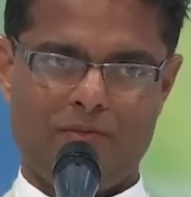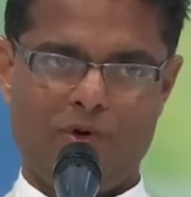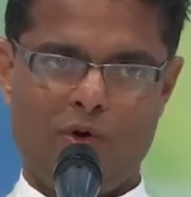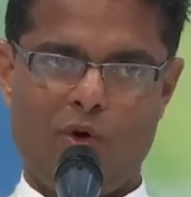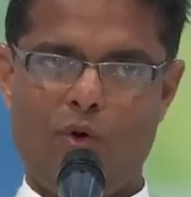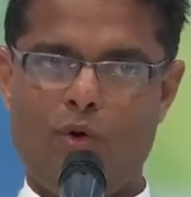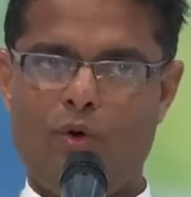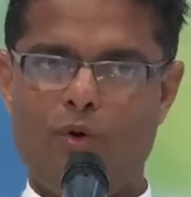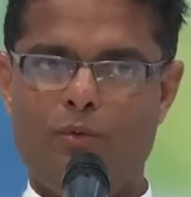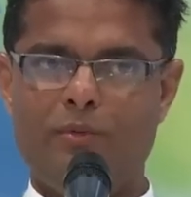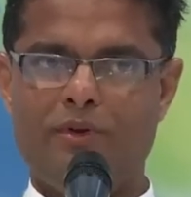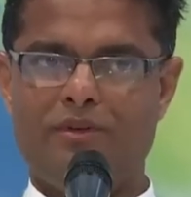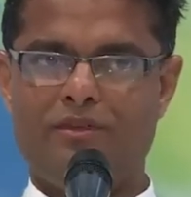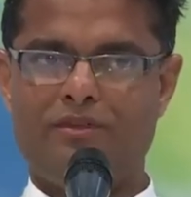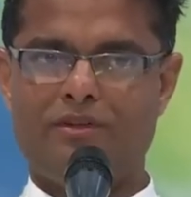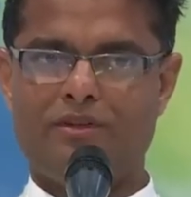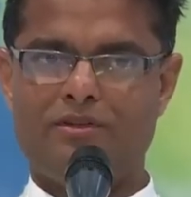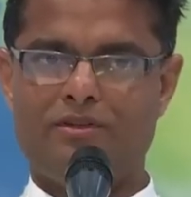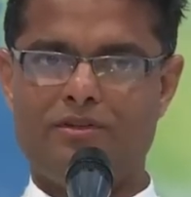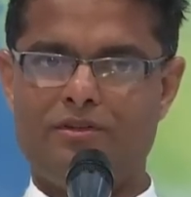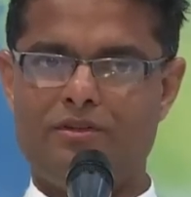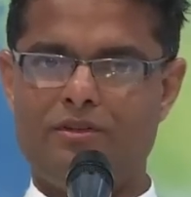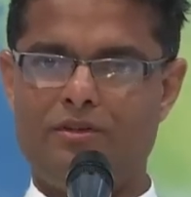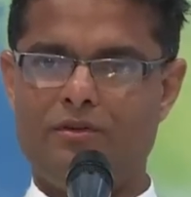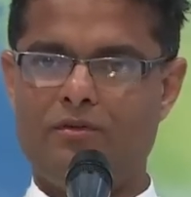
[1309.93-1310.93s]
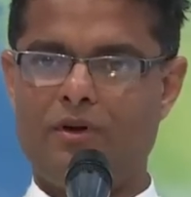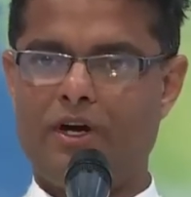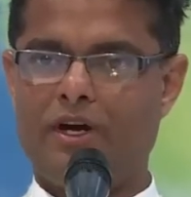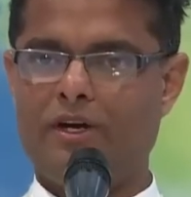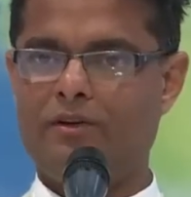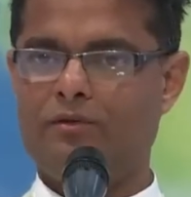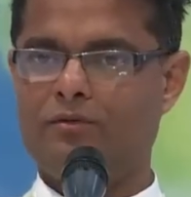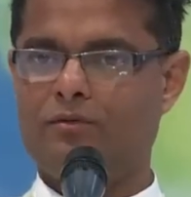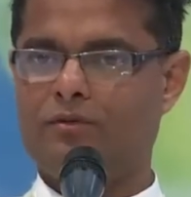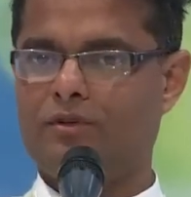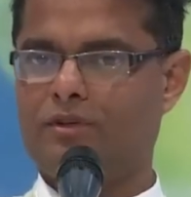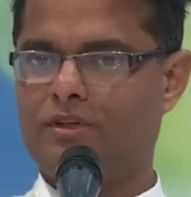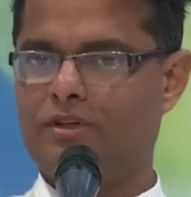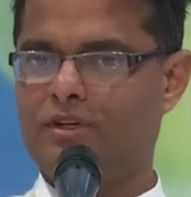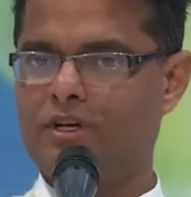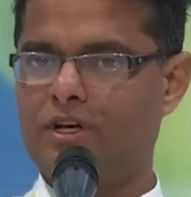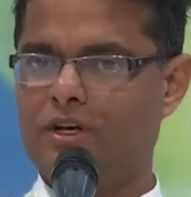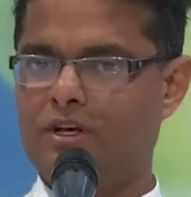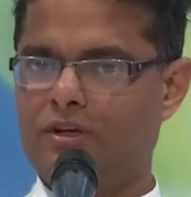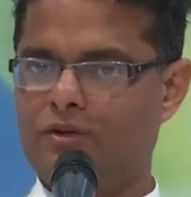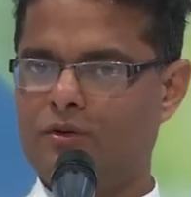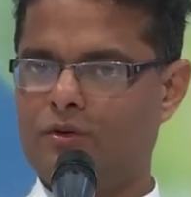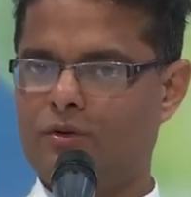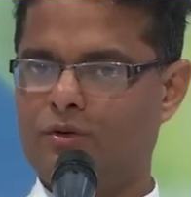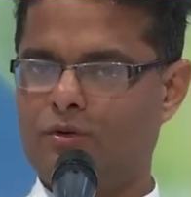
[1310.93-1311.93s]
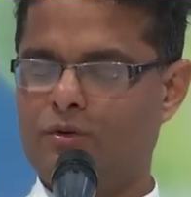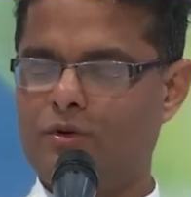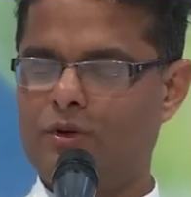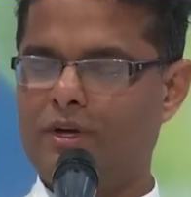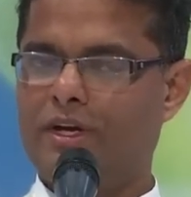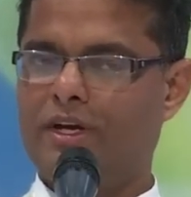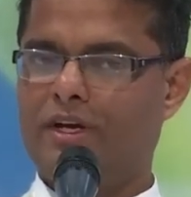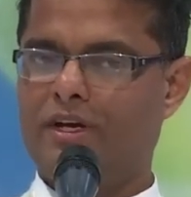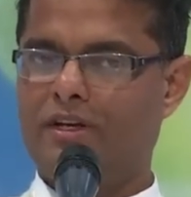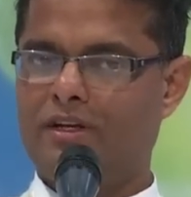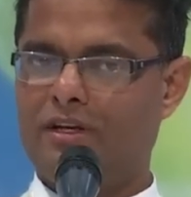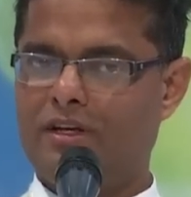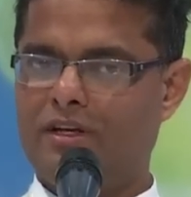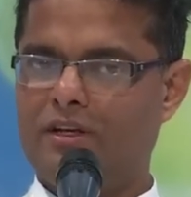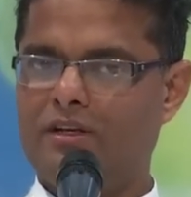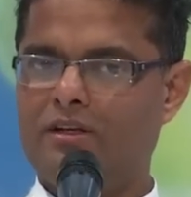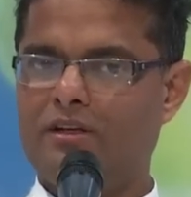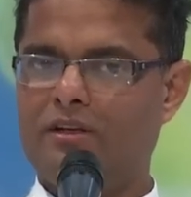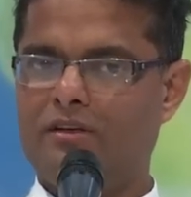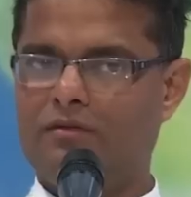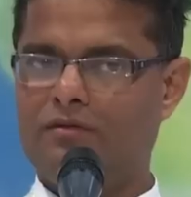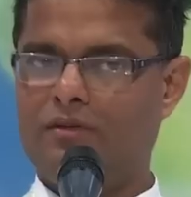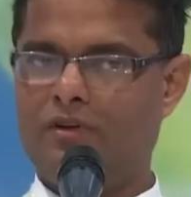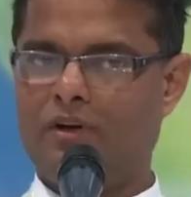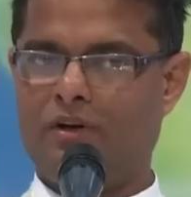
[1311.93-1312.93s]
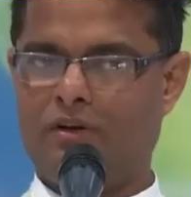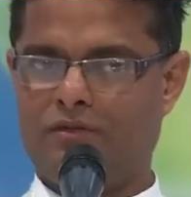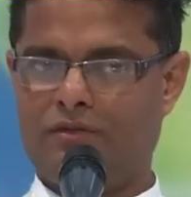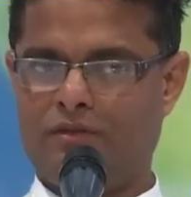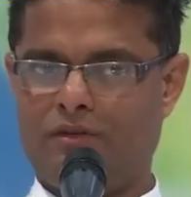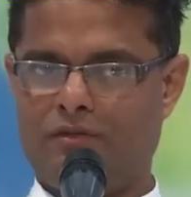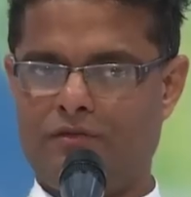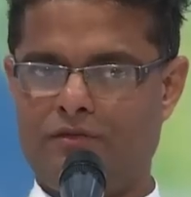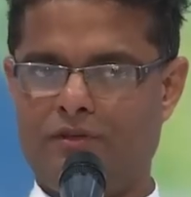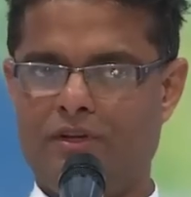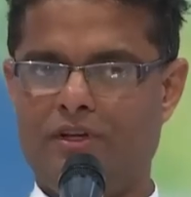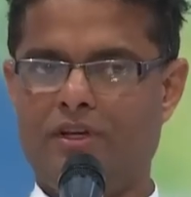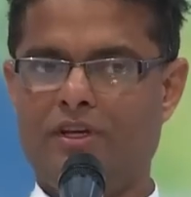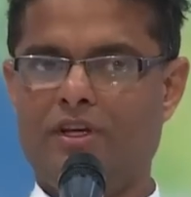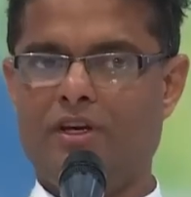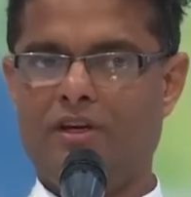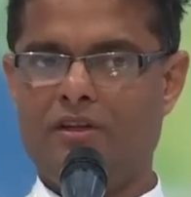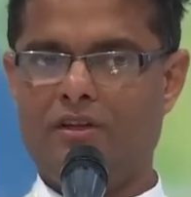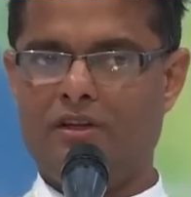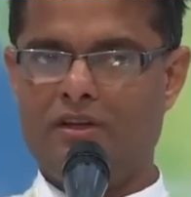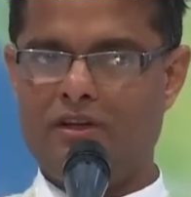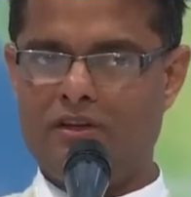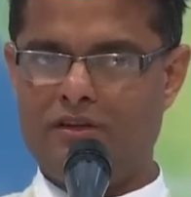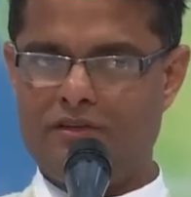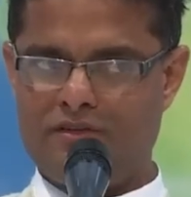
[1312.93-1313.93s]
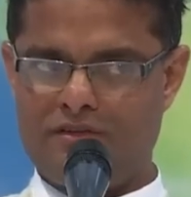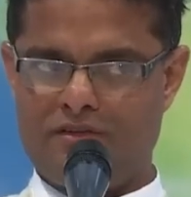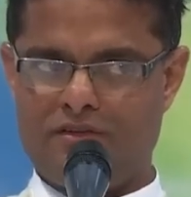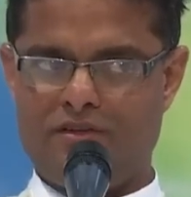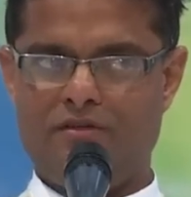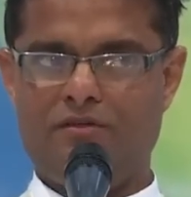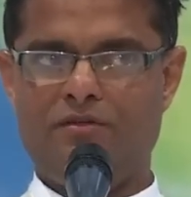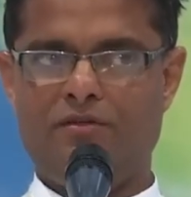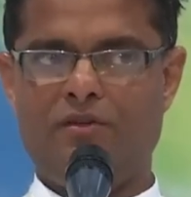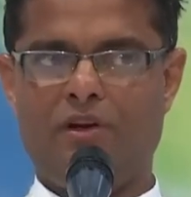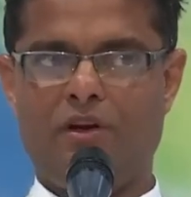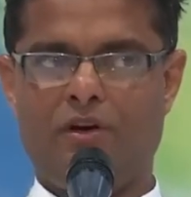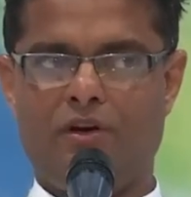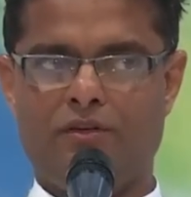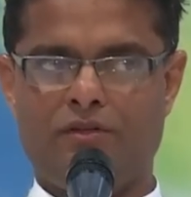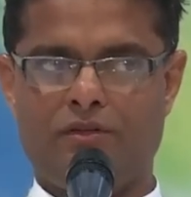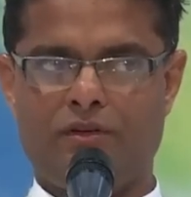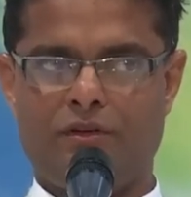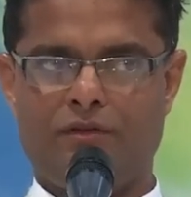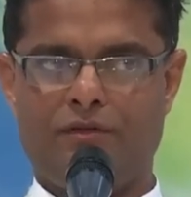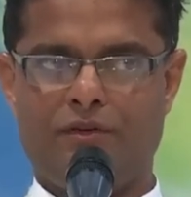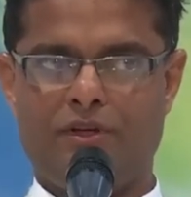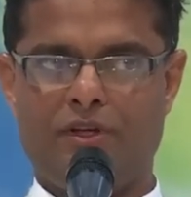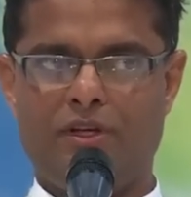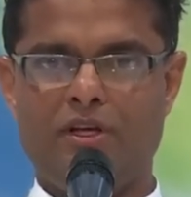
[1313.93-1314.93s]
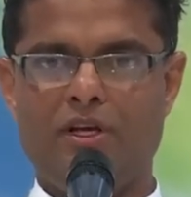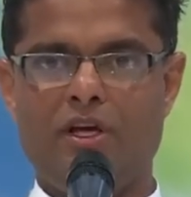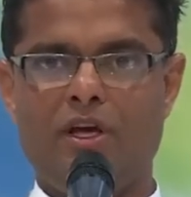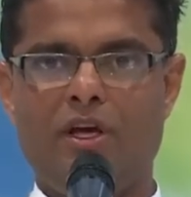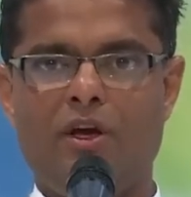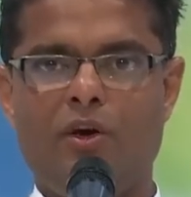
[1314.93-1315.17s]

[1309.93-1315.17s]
Om is such a divine word, in Indian philosophy, in the Eastern philosophy.